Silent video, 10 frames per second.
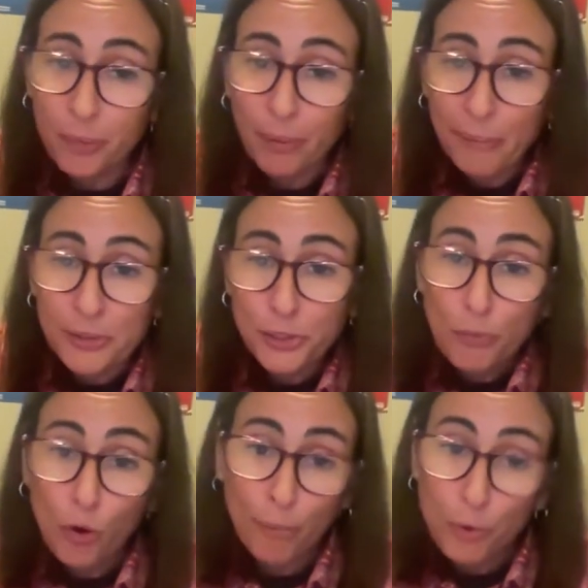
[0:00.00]
can probably do
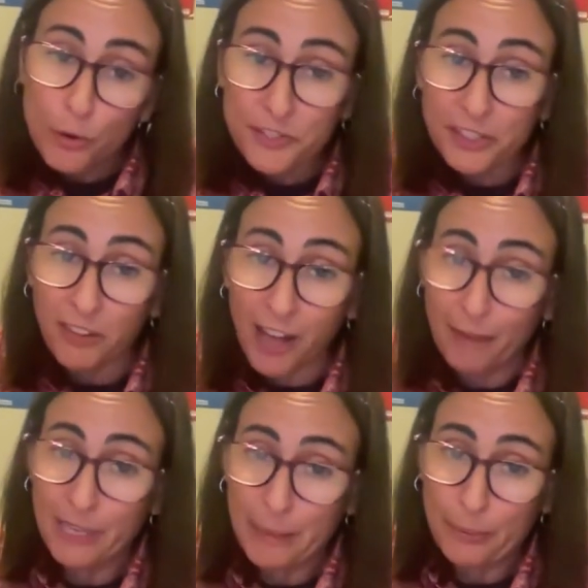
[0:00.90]
more moves than a lot of
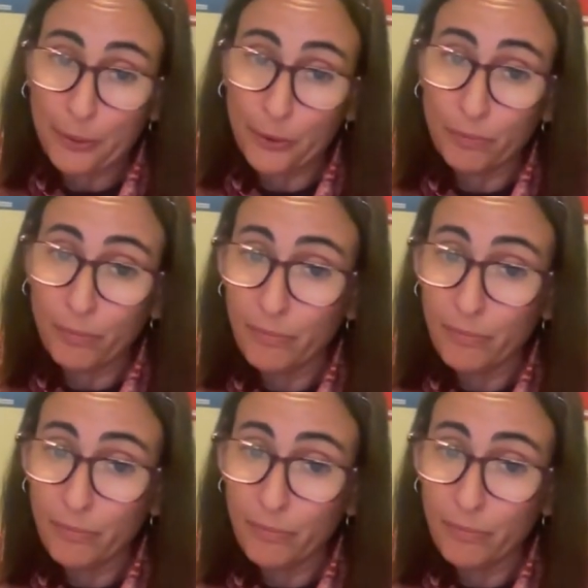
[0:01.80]
people,